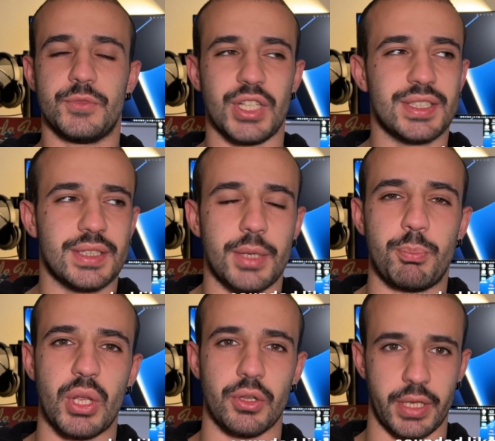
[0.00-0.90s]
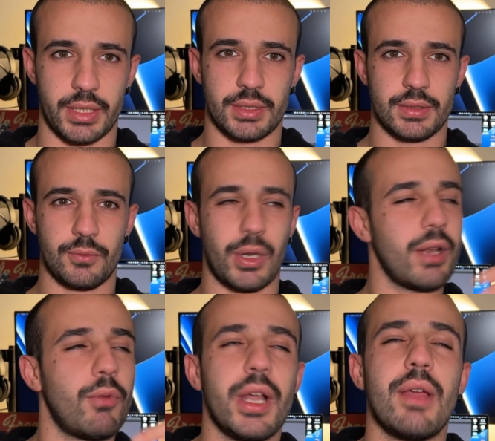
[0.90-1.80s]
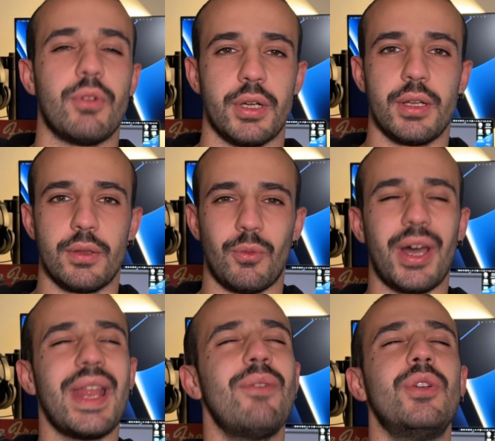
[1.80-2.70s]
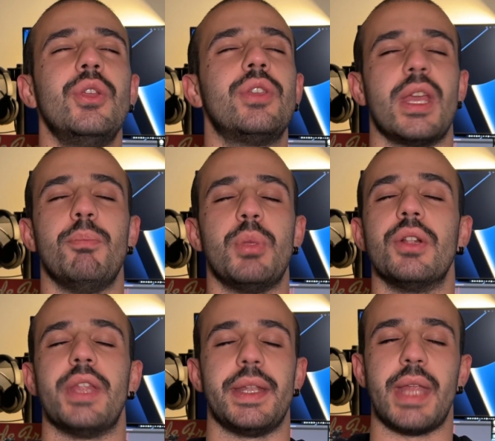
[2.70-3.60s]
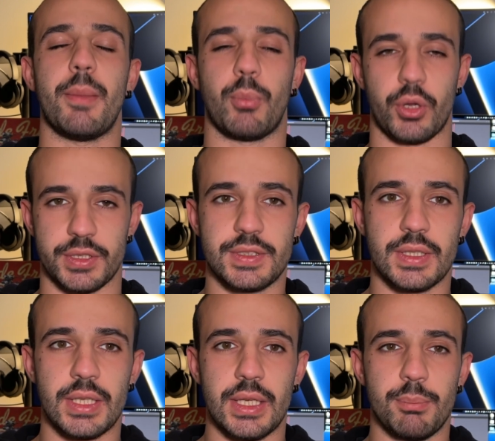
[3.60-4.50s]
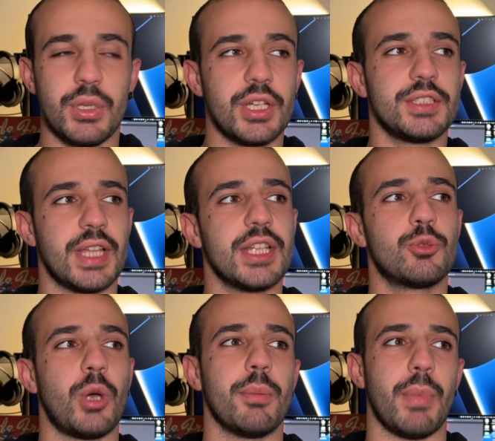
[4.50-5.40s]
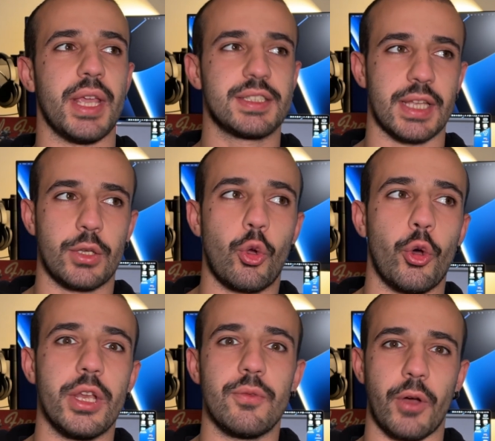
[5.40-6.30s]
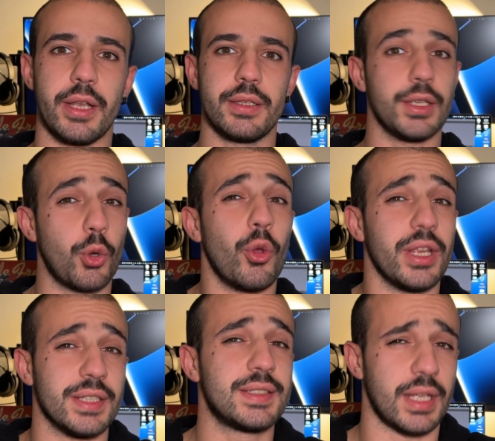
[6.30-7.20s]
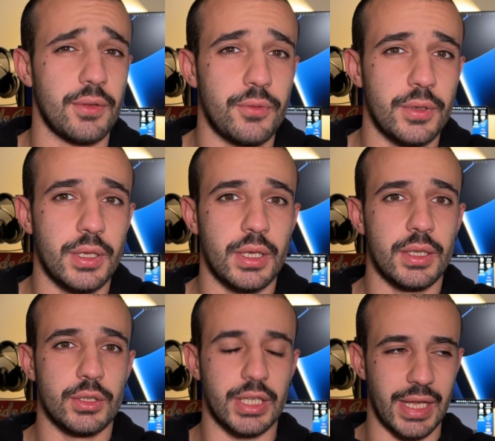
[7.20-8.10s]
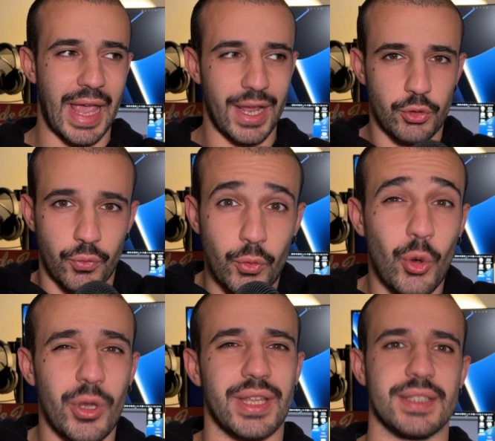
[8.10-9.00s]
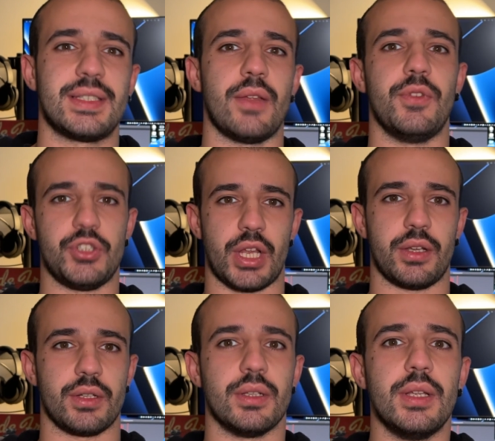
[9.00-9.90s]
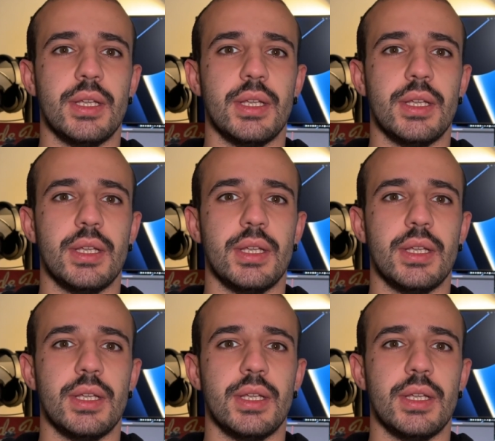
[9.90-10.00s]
Just start building. Whatever you can build at that point. Because that's what makes like coding fun, the coding itself, the act of coding itself in general.